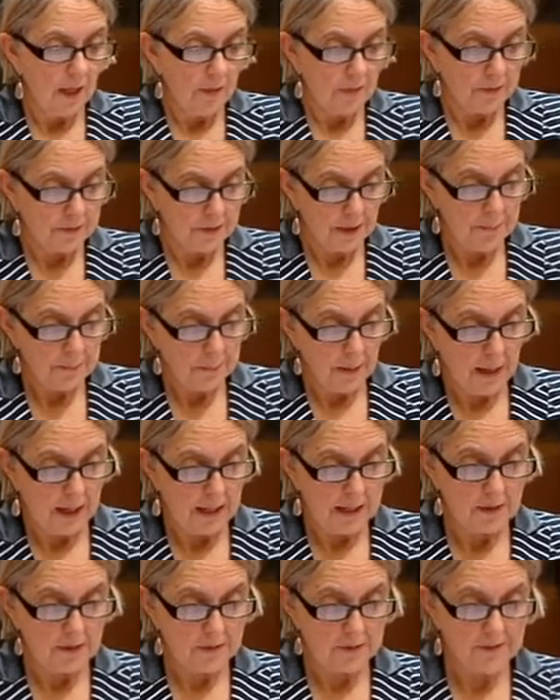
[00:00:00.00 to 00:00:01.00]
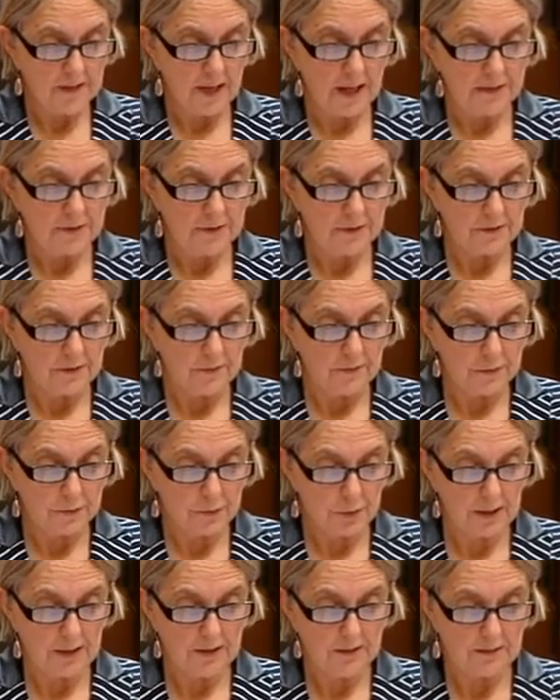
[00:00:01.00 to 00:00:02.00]
The deep pain and sadness of the
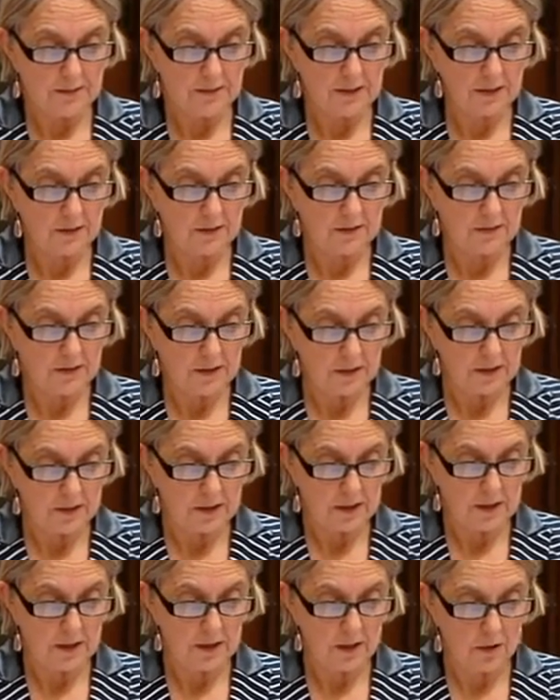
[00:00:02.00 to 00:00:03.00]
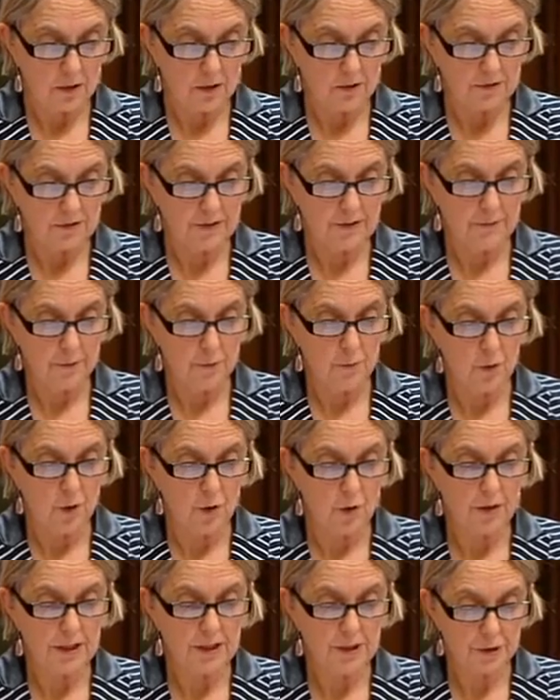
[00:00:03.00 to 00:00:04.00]
26-year-long civil
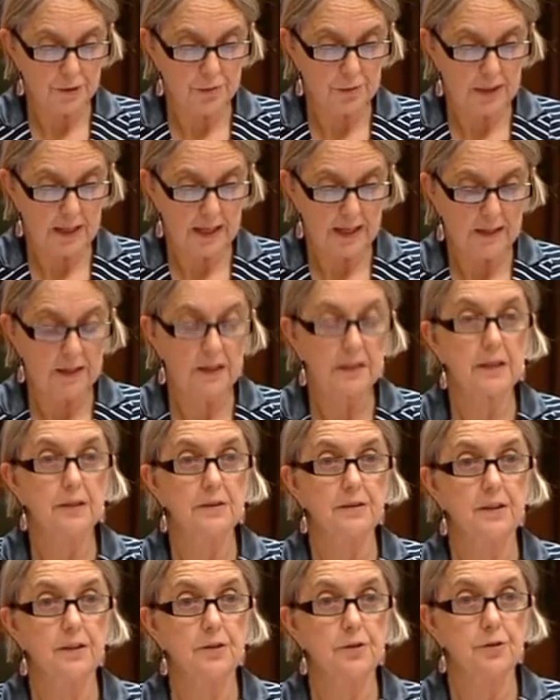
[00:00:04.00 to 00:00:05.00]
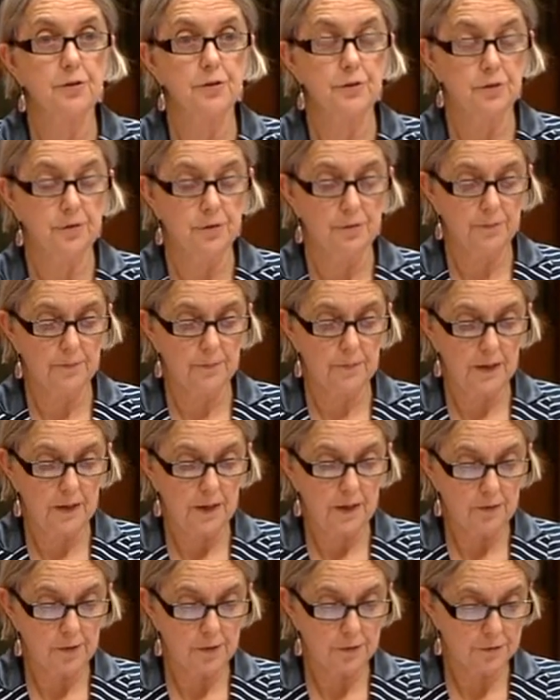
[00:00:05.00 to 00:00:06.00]
war in Sri Lanka continues.
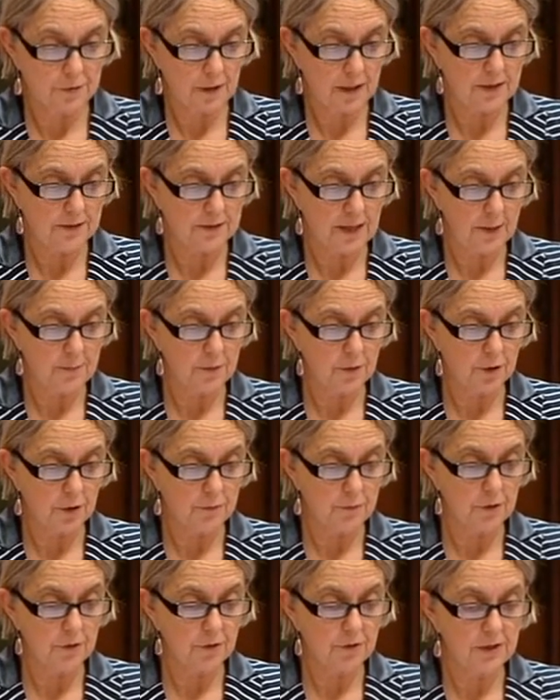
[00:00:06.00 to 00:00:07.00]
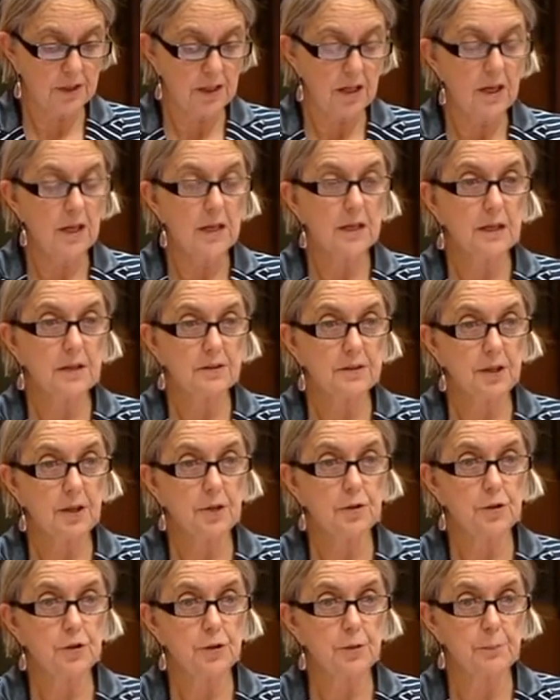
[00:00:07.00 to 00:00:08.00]
The Australian Tamil community
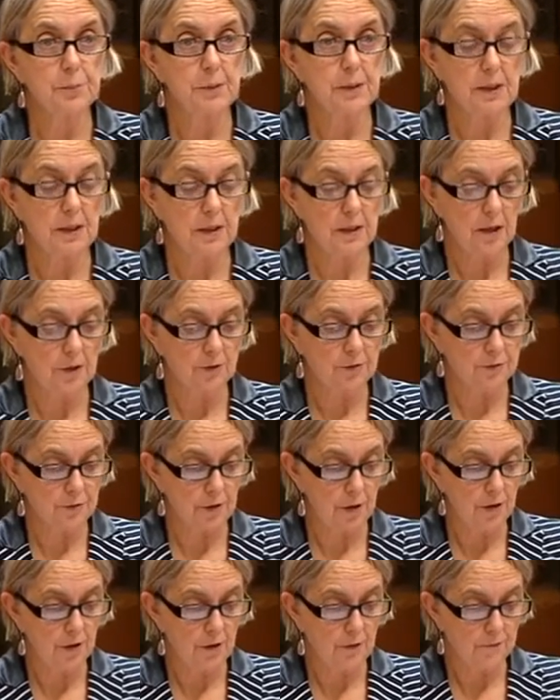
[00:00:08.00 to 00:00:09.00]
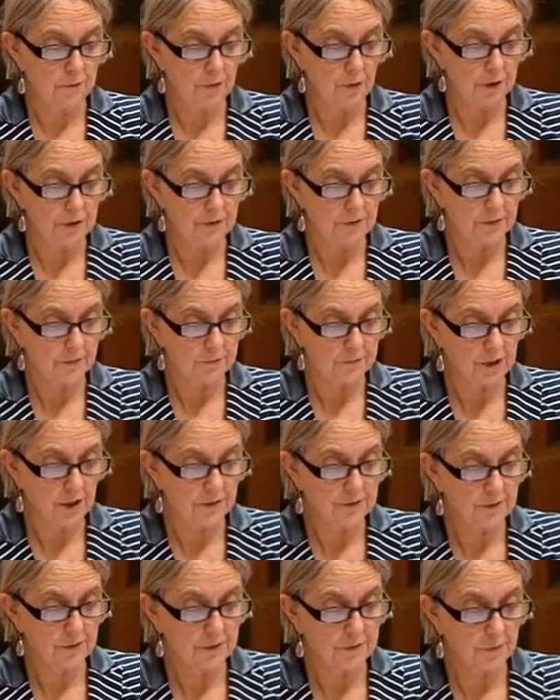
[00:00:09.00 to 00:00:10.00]
continue to be a strong voice of
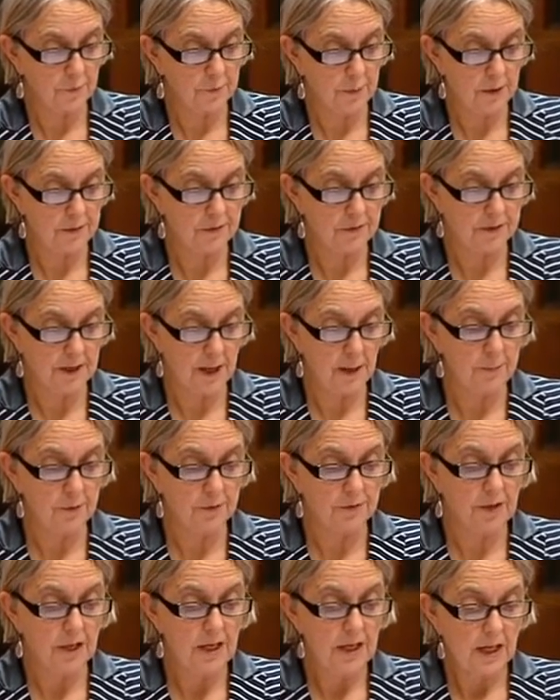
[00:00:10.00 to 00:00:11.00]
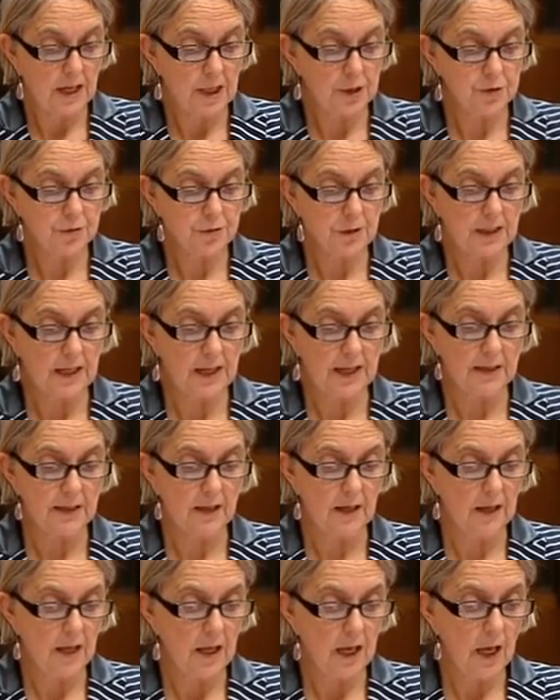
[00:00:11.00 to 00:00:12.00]
justice for both the Tamils in Sri
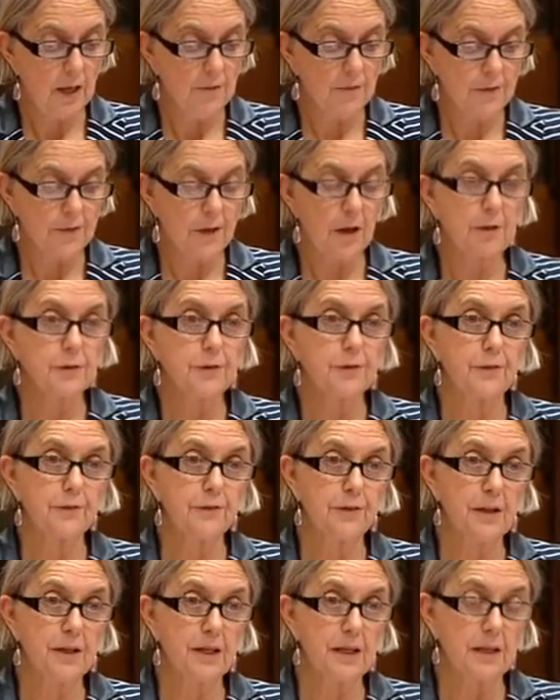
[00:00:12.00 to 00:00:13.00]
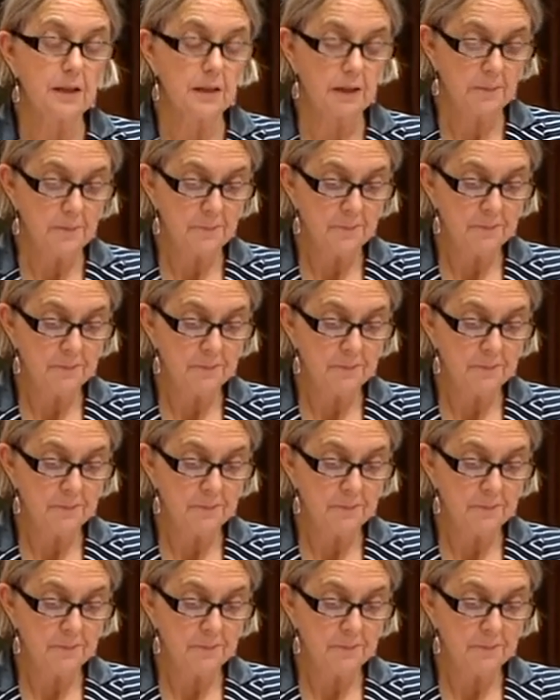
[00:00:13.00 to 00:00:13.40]
Lanka and for those fleeing